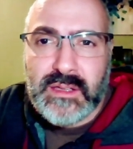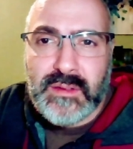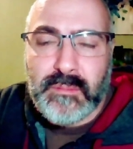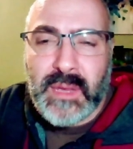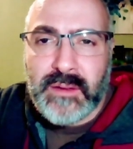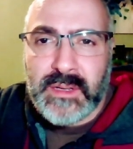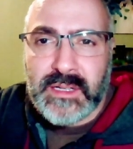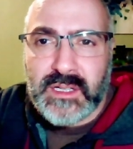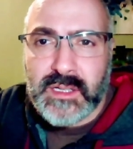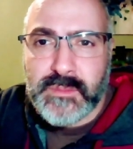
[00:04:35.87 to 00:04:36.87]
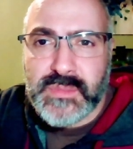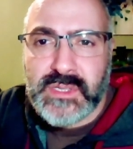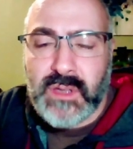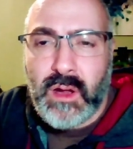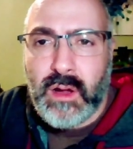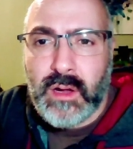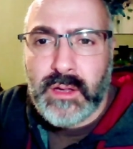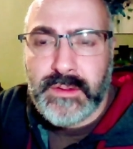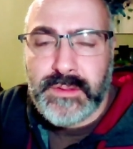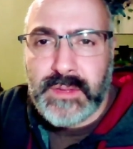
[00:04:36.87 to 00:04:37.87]
my arena comps
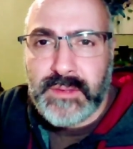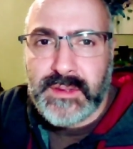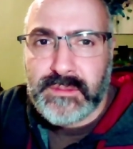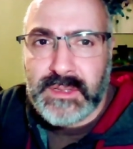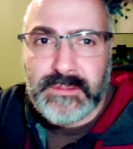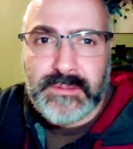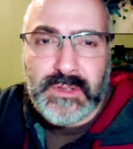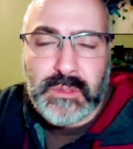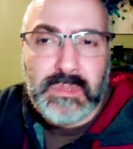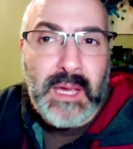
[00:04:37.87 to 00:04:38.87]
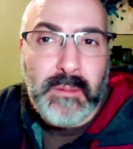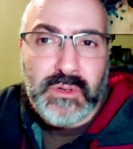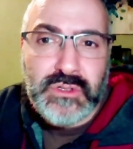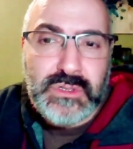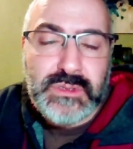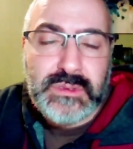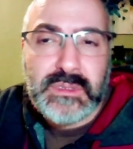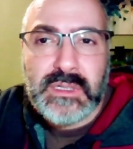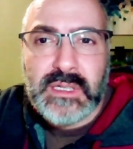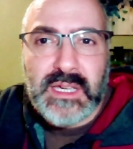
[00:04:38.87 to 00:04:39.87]
on 3v3 for plat push
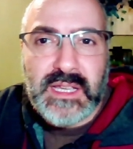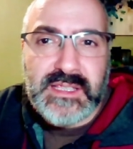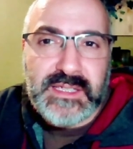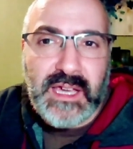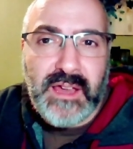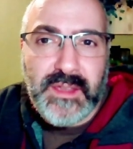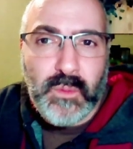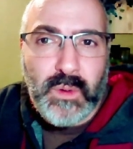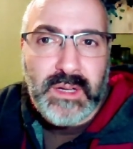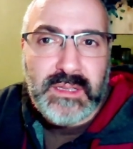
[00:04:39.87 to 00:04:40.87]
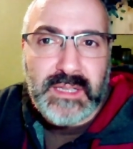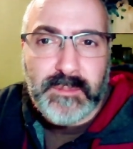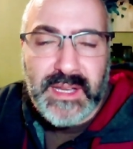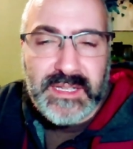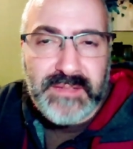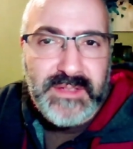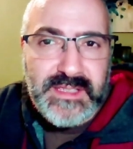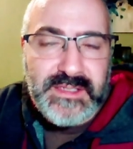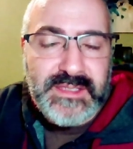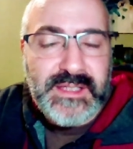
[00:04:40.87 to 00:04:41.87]
and see how they work, like my
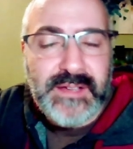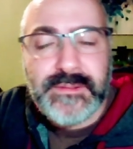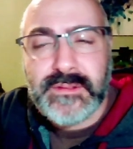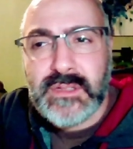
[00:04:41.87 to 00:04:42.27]
defenses and stuff.